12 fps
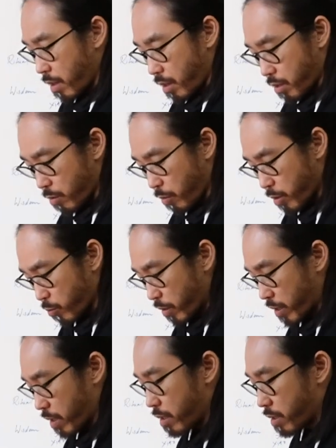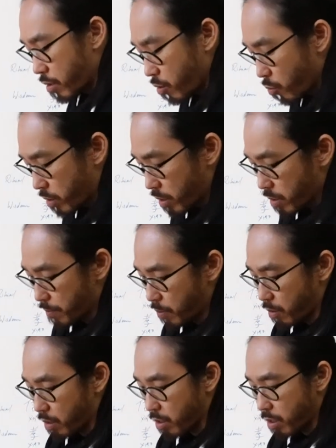So as we continue with this
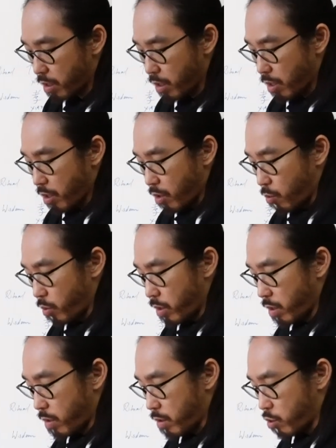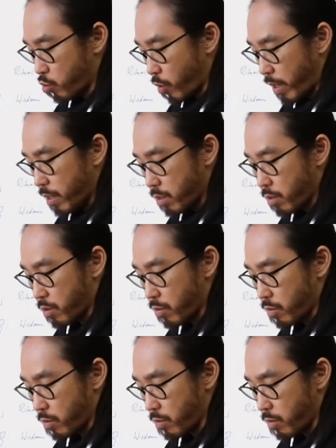book, we are trained
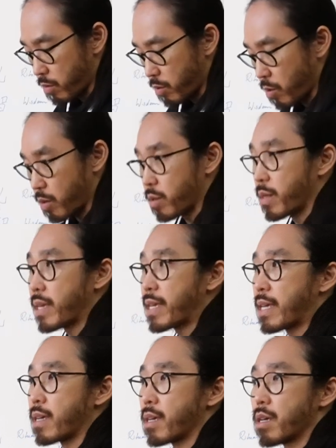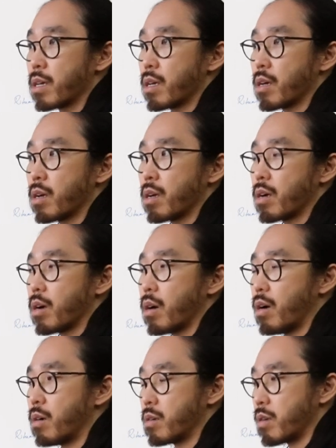to start thinking
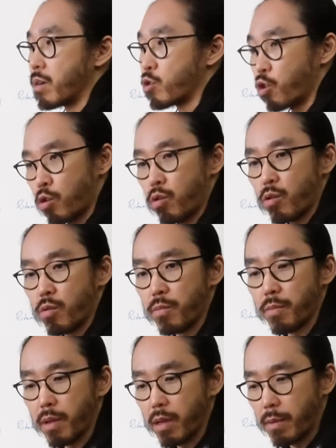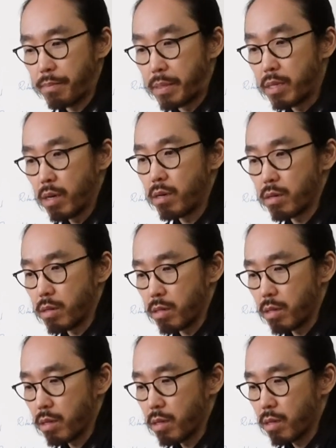on a term
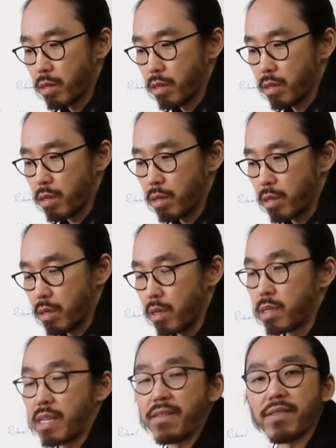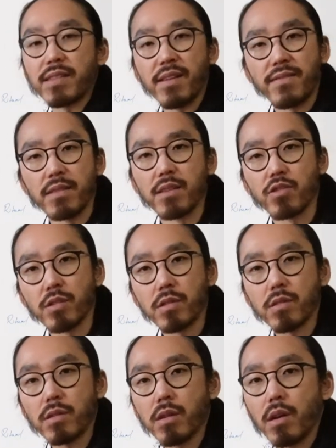beyond its given
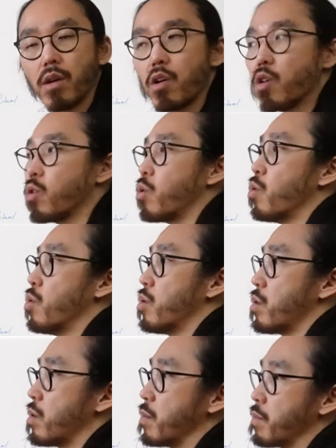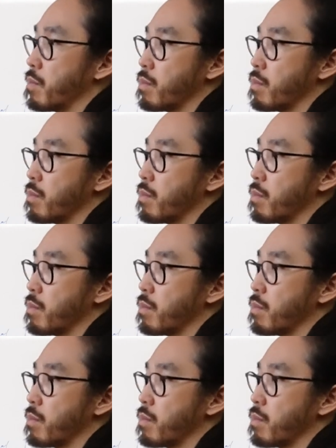definitions or